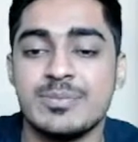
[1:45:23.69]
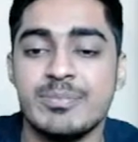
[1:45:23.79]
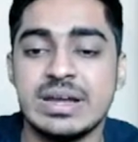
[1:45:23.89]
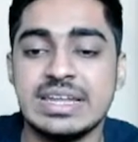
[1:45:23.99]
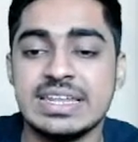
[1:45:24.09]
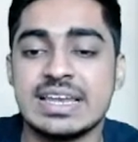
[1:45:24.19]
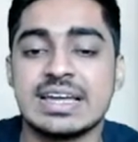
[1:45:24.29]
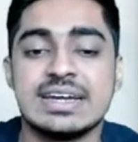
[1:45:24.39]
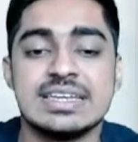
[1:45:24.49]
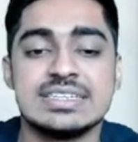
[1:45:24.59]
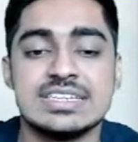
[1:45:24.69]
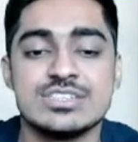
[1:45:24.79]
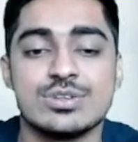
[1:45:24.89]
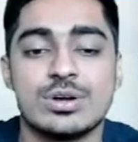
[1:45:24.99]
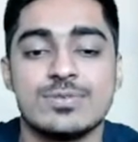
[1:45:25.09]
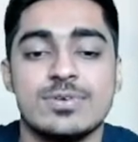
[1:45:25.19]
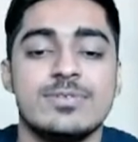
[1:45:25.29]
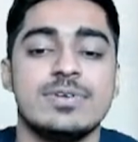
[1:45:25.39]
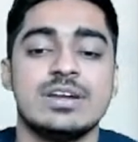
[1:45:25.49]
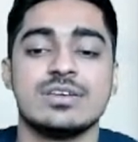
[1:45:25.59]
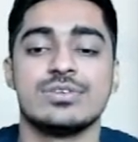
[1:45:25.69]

Material condition is not fulfilled.